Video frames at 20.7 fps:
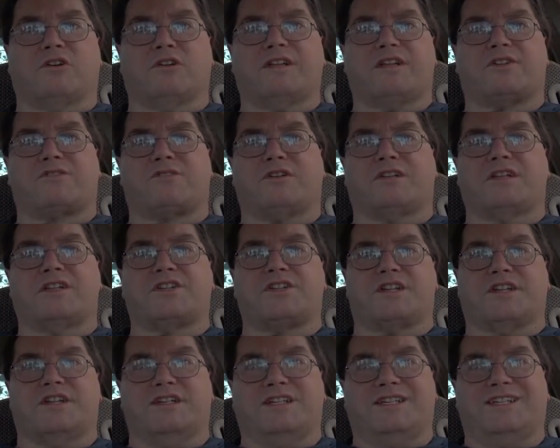
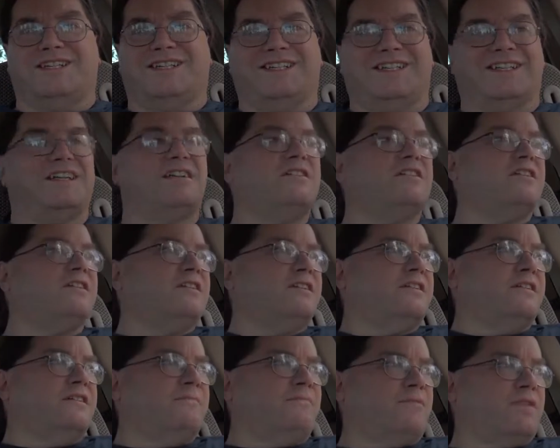trilogy.
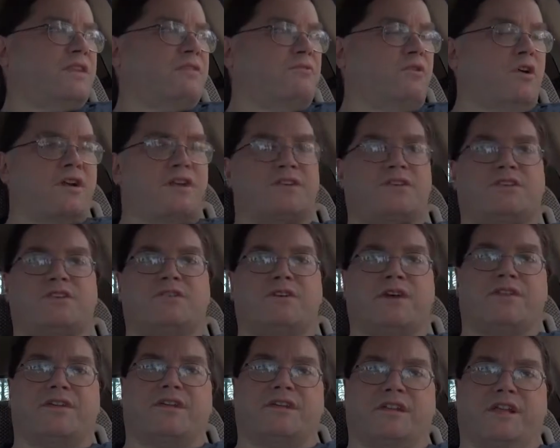1 and 2,
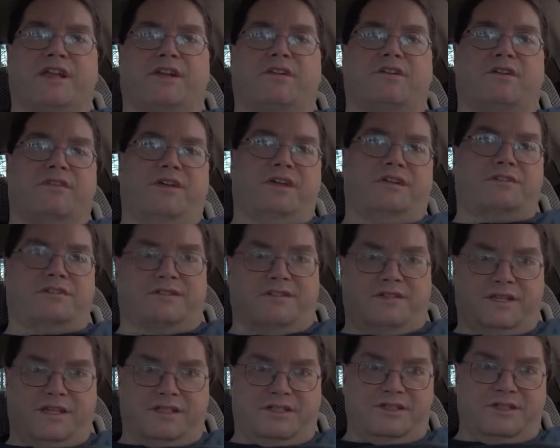and then later on
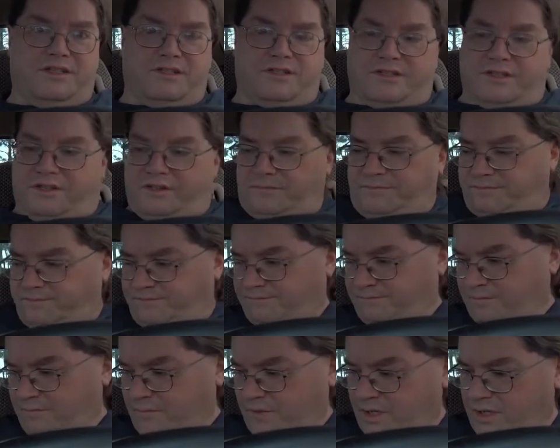that's it. So
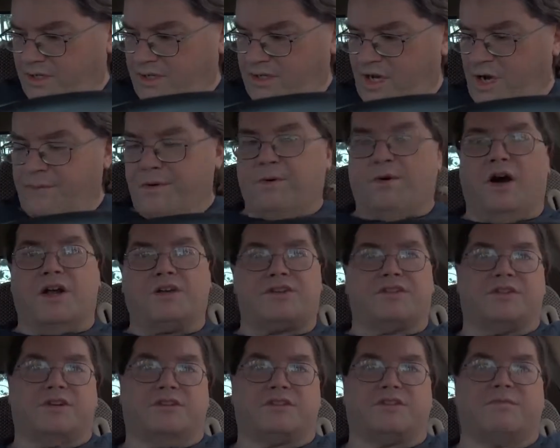I'll be watching
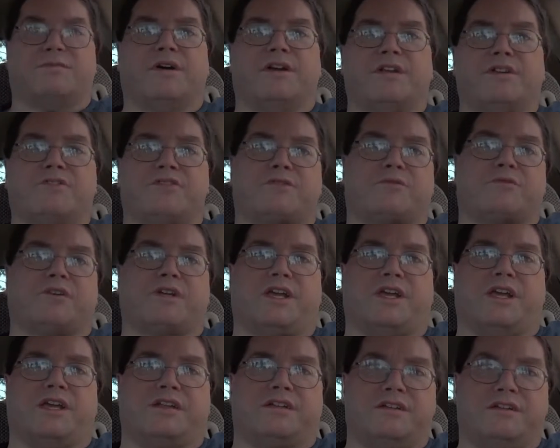those. And my usual
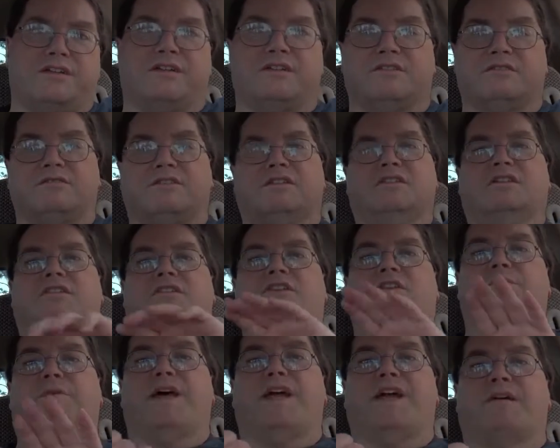candy, a
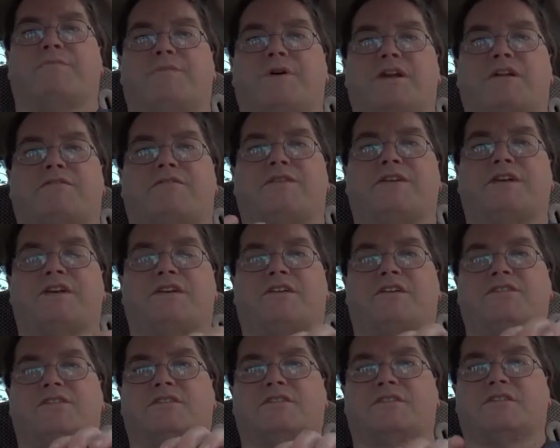little bag of
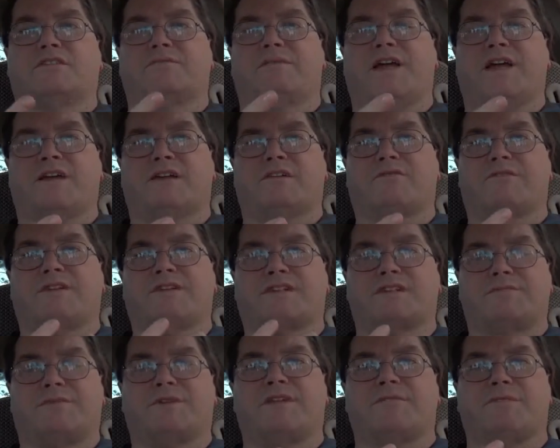Butterfingers, a little bag of
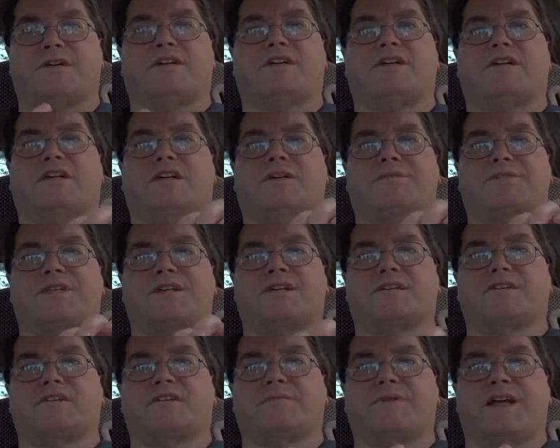Reese's Peanut Butter Cups, and a
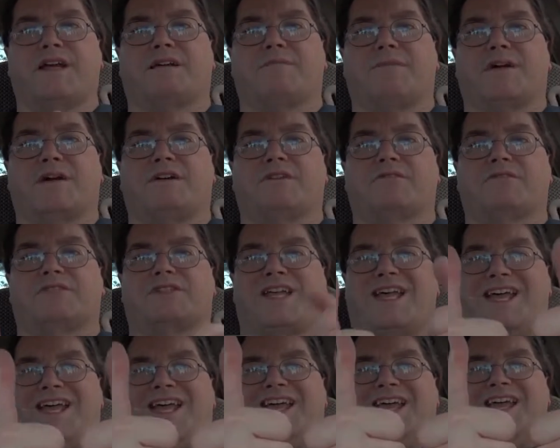little bag of Mounds.
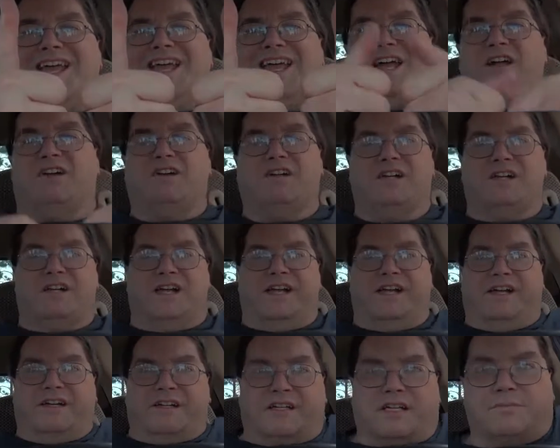
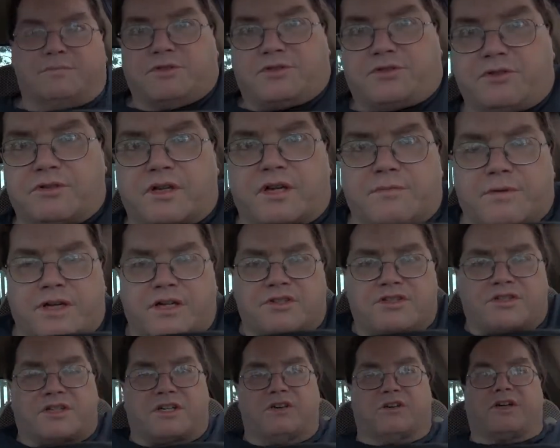And a couple 2-liter
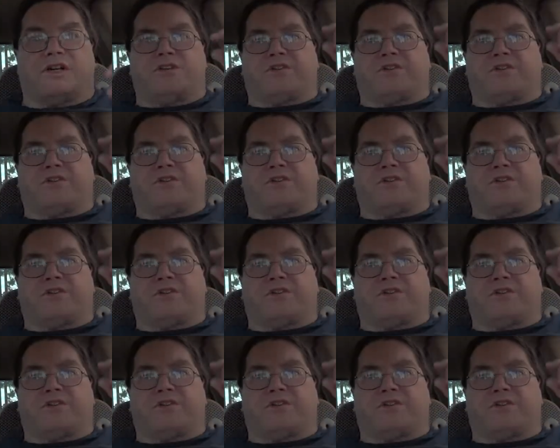bottles of Coke. I do